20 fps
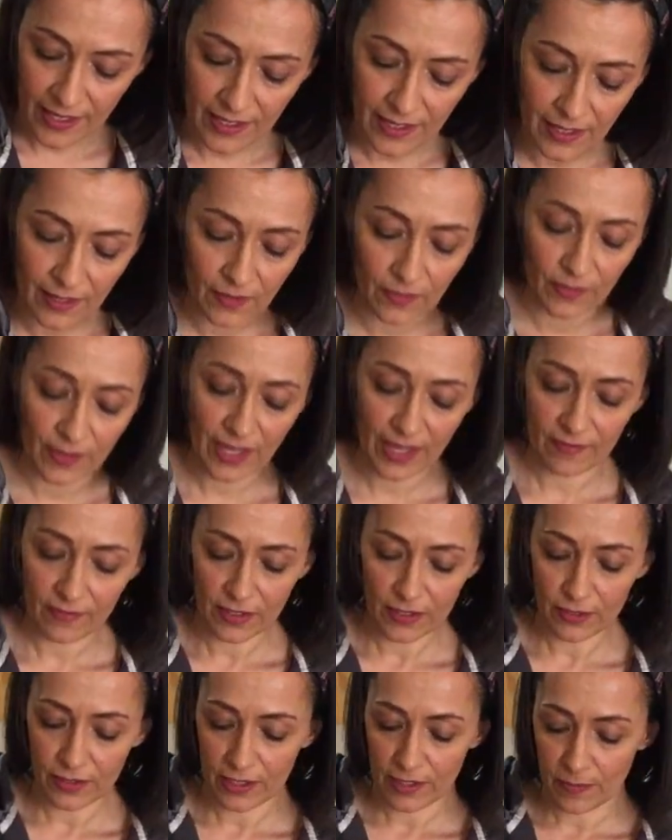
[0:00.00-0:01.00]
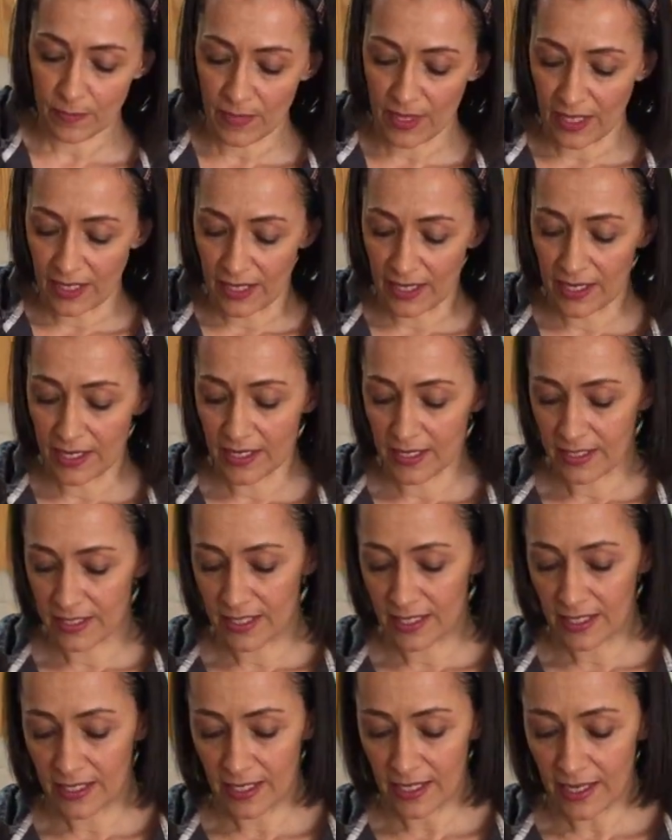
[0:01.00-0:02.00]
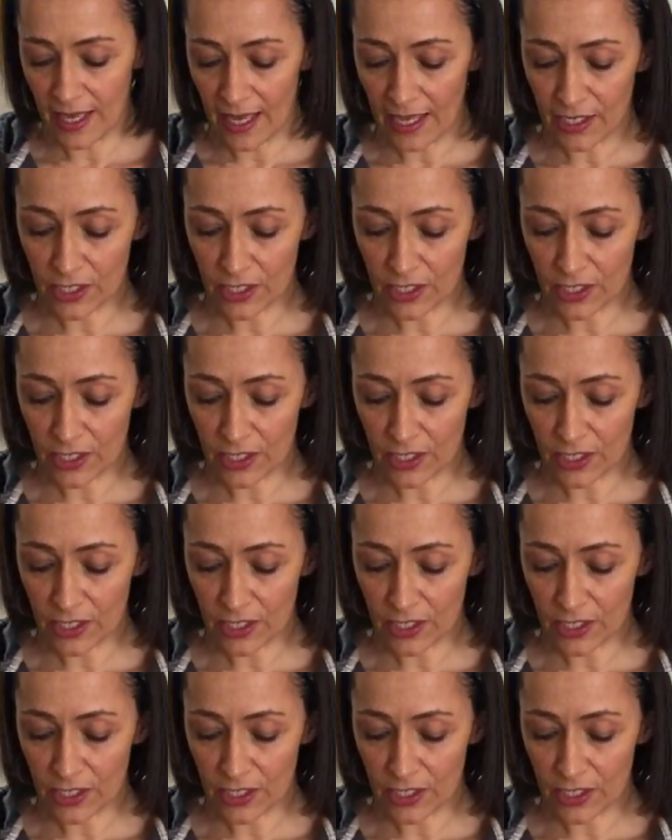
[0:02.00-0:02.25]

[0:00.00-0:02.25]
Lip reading: Now have a look at my kneading